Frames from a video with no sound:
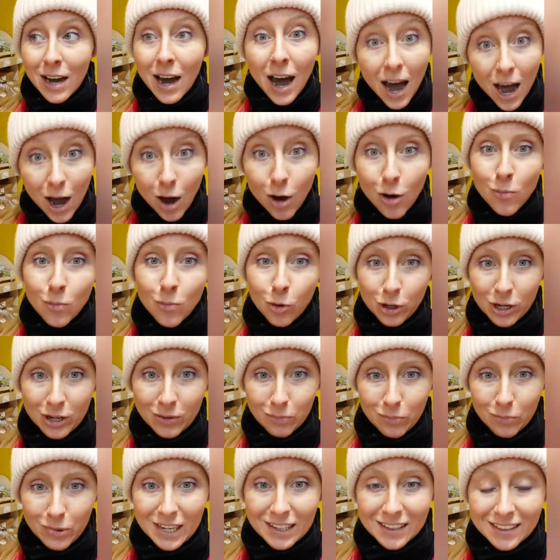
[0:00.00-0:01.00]
how
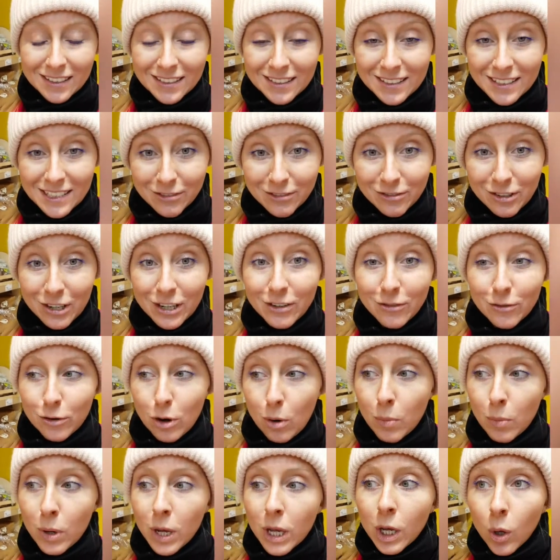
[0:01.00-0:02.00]
modern bread is different
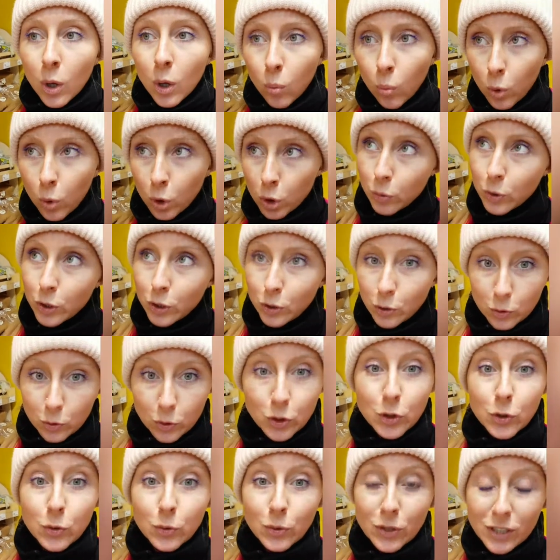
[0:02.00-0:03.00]
from what we
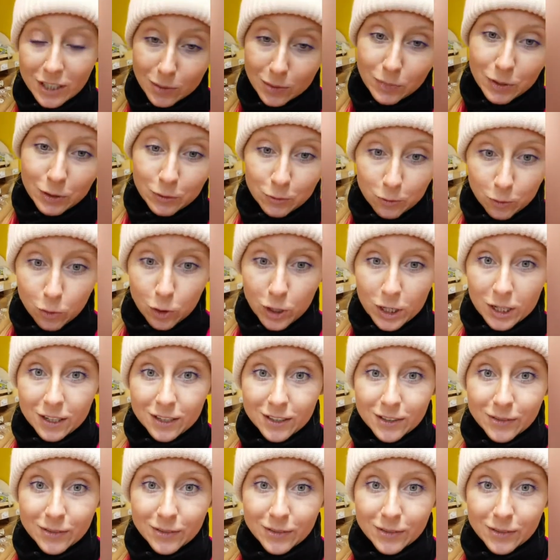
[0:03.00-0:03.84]
used to eat before.